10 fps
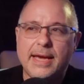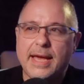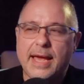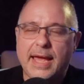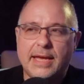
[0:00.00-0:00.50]

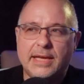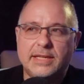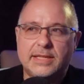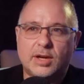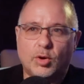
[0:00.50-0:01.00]

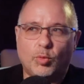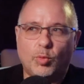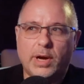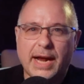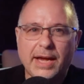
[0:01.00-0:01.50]
is
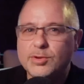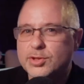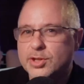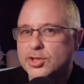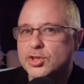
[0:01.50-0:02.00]
when I used
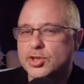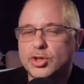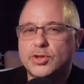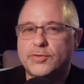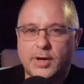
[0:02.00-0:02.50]
to
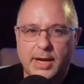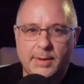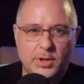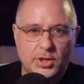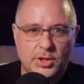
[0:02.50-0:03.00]
search for
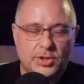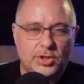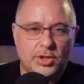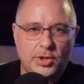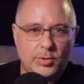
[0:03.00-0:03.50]
images
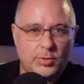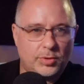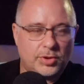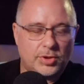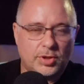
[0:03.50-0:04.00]
to
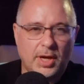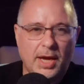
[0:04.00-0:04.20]
use,